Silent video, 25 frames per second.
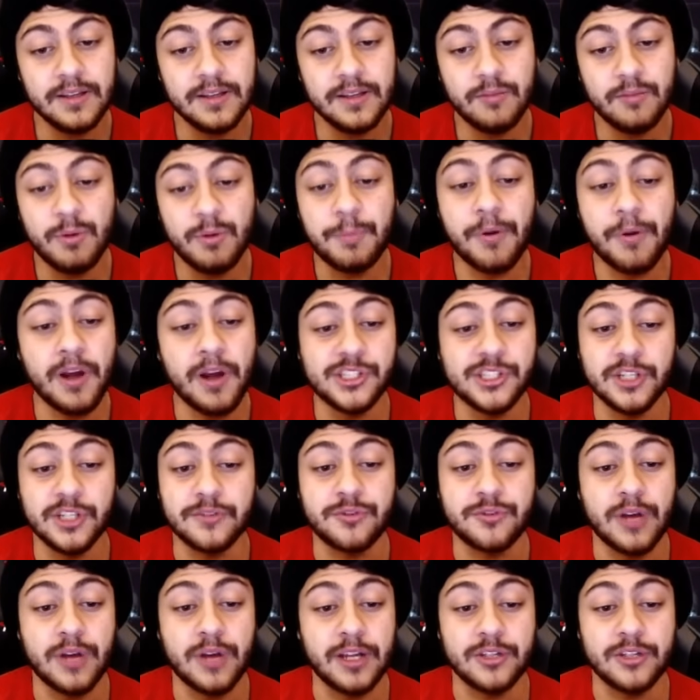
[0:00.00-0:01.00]
we probably should
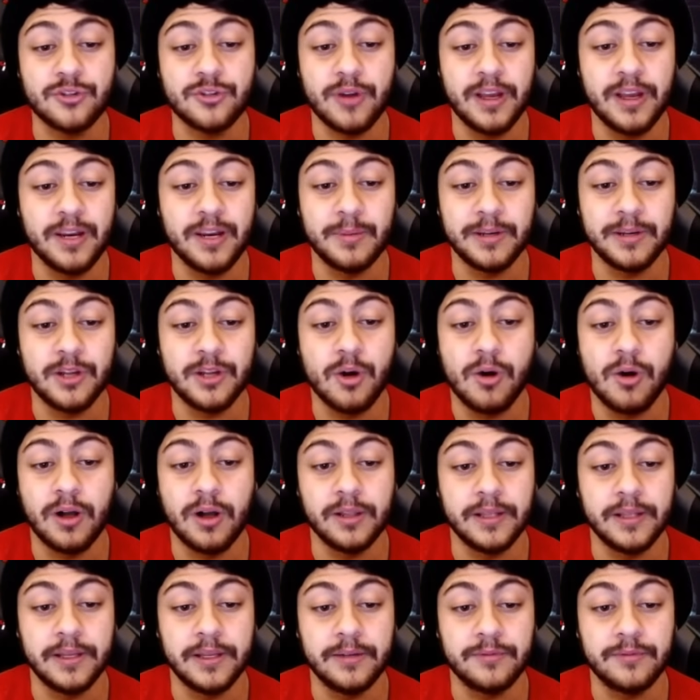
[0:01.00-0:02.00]
have tried to trade him and go
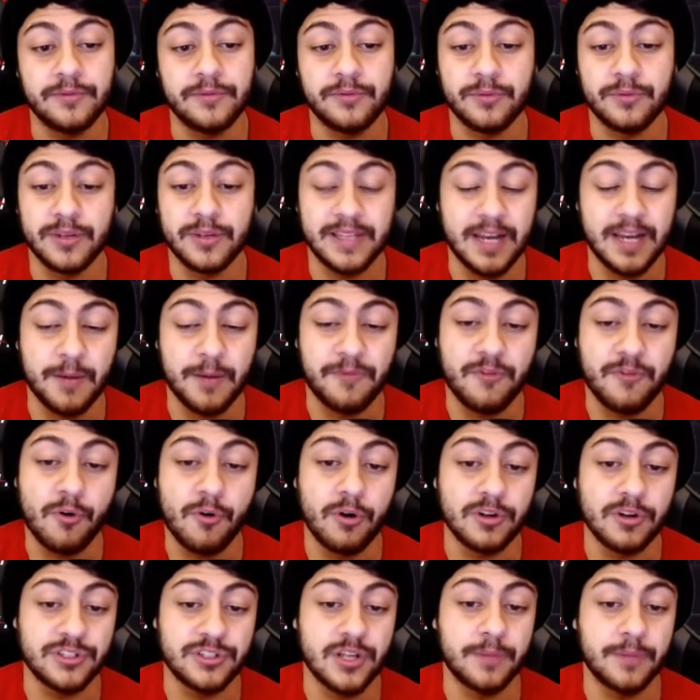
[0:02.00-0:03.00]
all in and get a
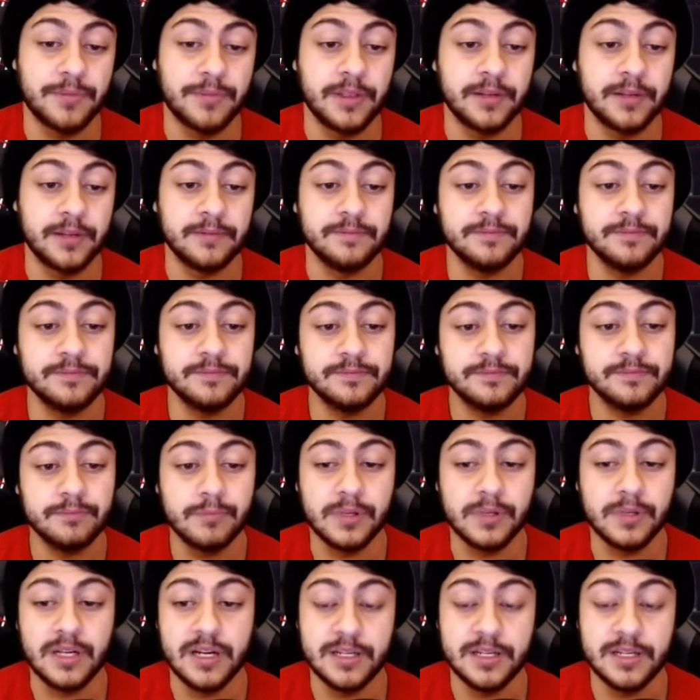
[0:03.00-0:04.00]
4 or something,
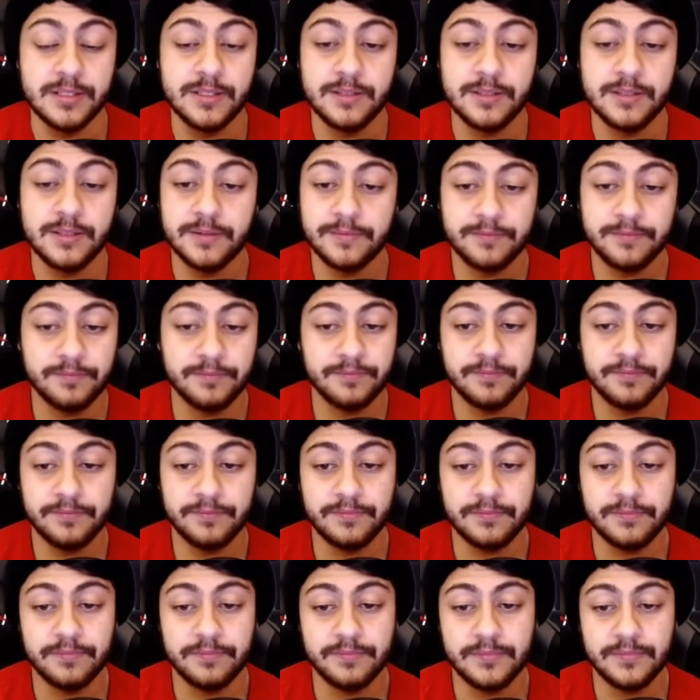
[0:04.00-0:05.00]
because
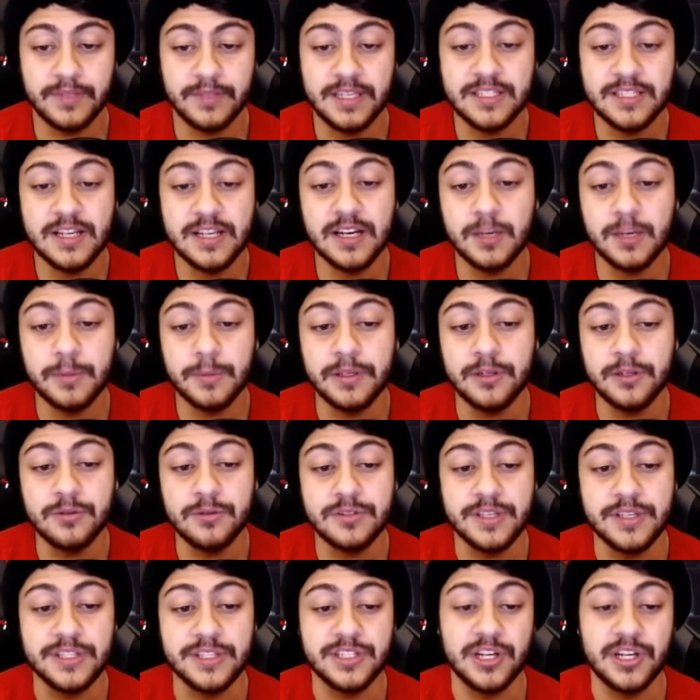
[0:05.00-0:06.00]
he's not going to be
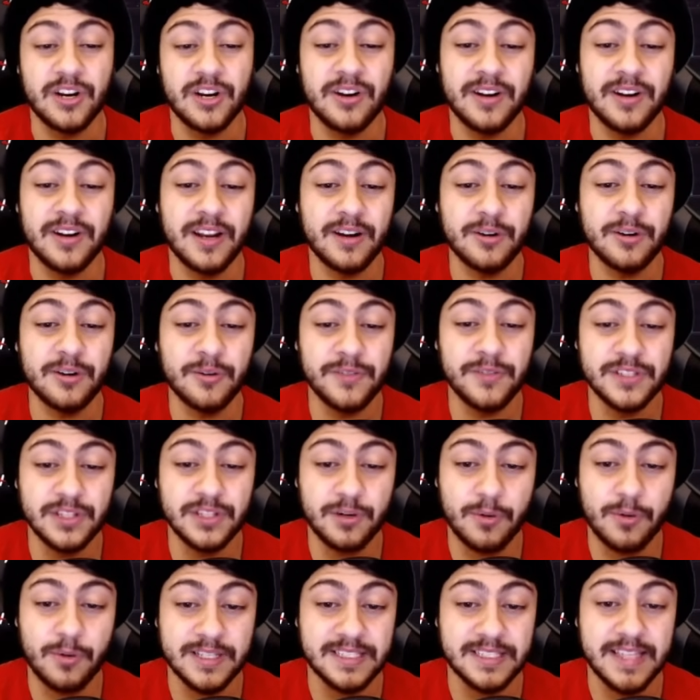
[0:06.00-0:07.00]
used this year, and I don't know if he's going
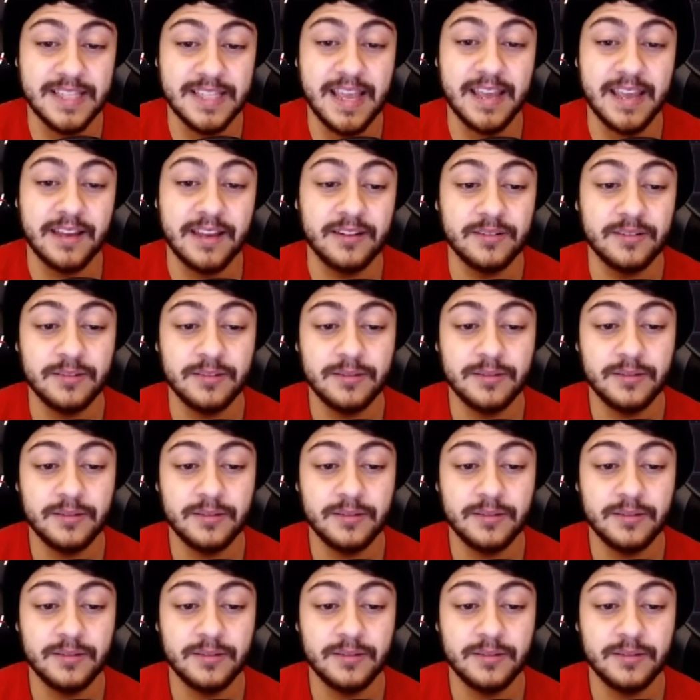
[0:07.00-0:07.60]
to want to stay.